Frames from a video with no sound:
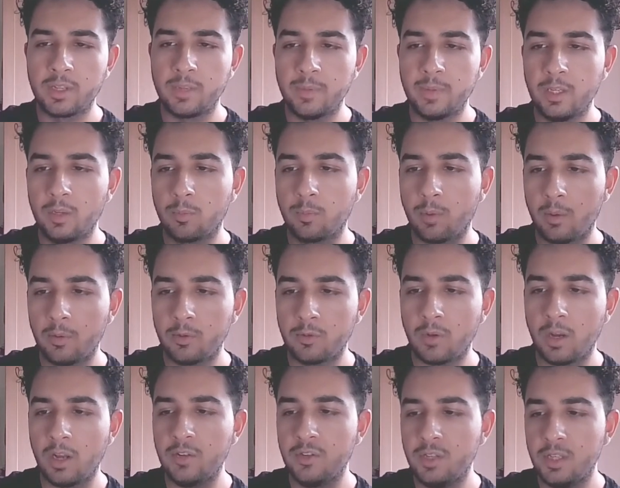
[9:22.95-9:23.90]
I mean, you could probably
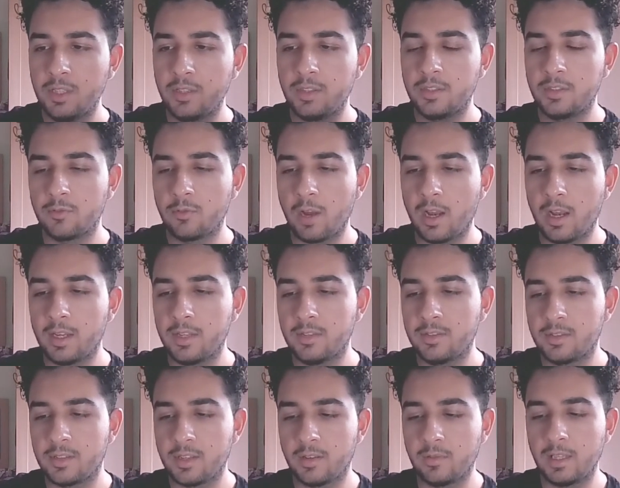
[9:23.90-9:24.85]
try jeans and trackies
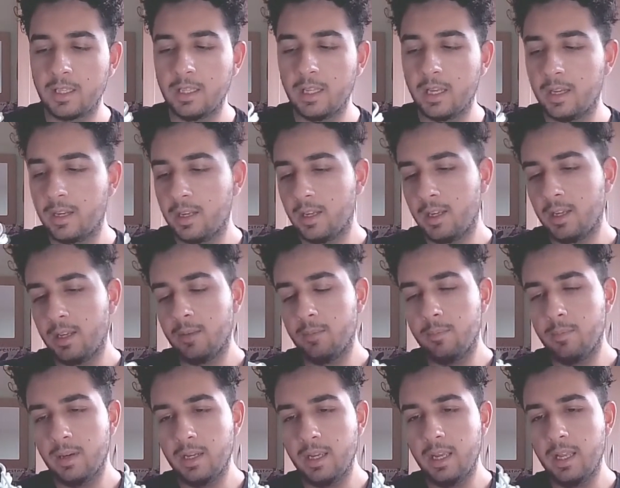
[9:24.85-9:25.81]
and stuff like that,
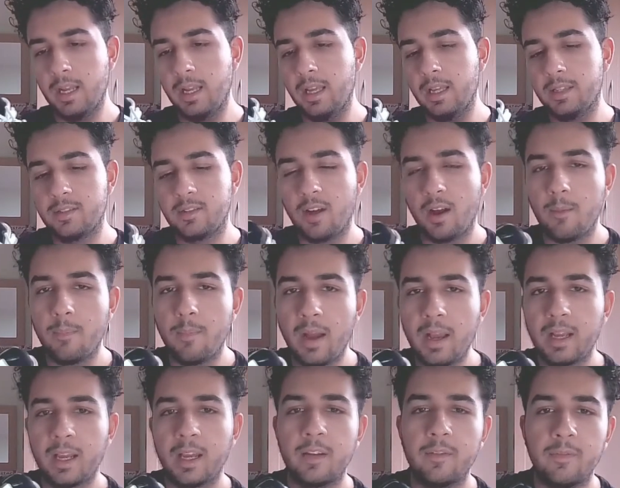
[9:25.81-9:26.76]
but it's not
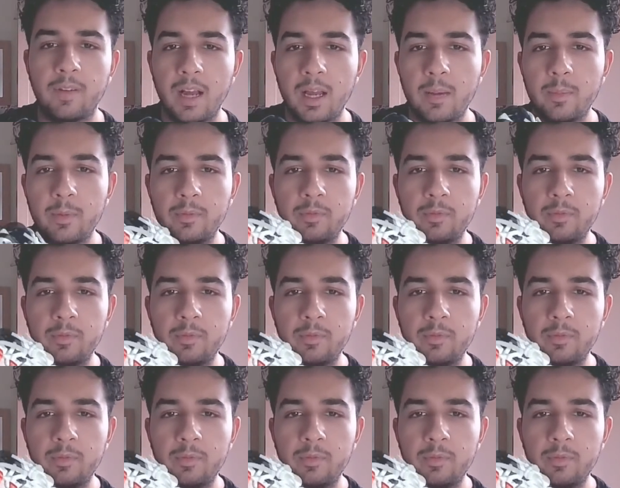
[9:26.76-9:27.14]
my kind of vibe.